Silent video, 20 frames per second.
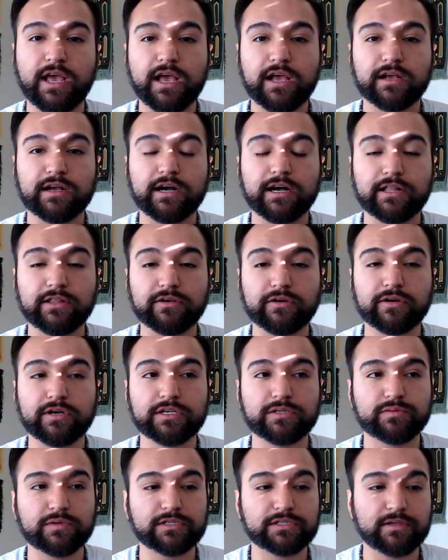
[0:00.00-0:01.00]

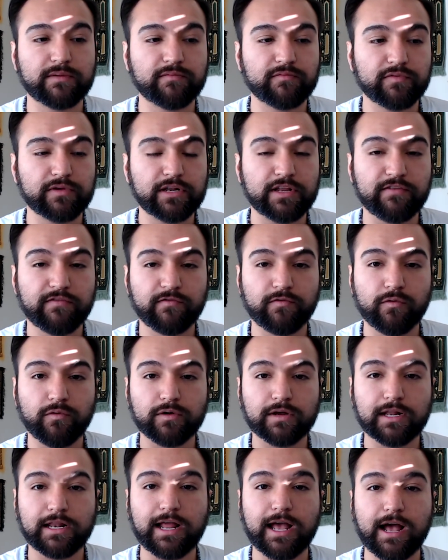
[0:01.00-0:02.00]
colors with some really full
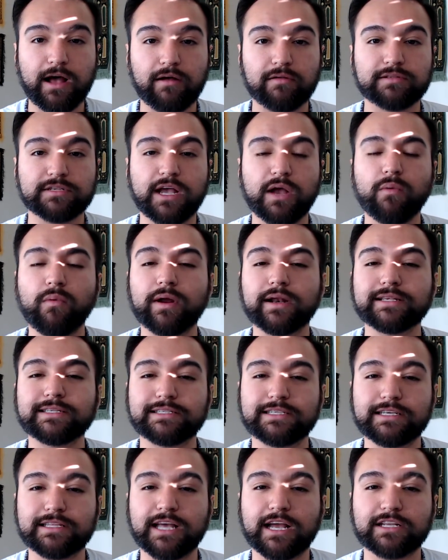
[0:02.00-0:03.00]
clouds. I want to
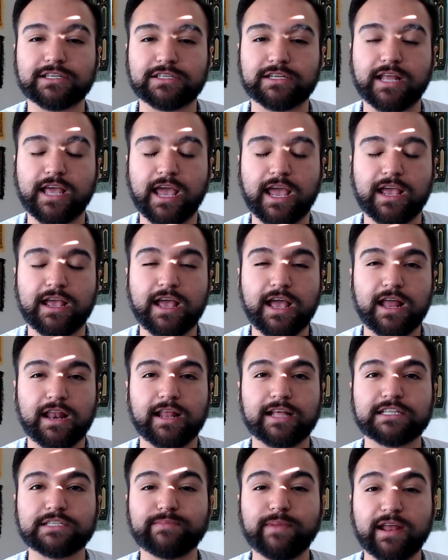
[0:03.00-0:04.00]
see that today.
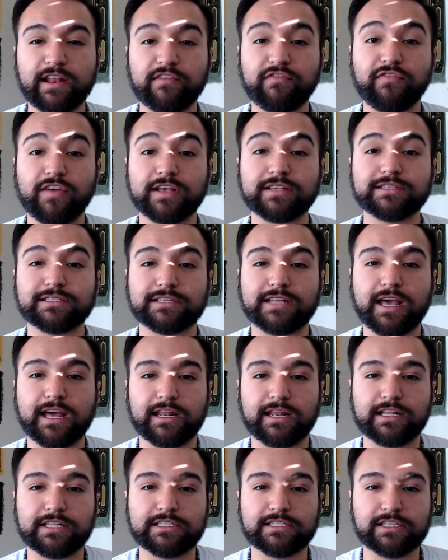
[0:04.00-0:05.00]
Let's manifest that.
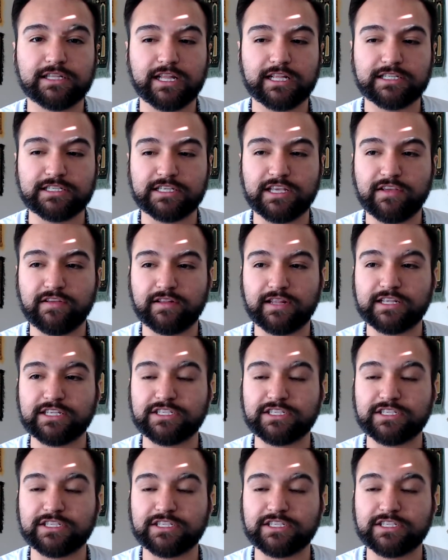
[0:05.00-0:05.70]
Let's see. Let's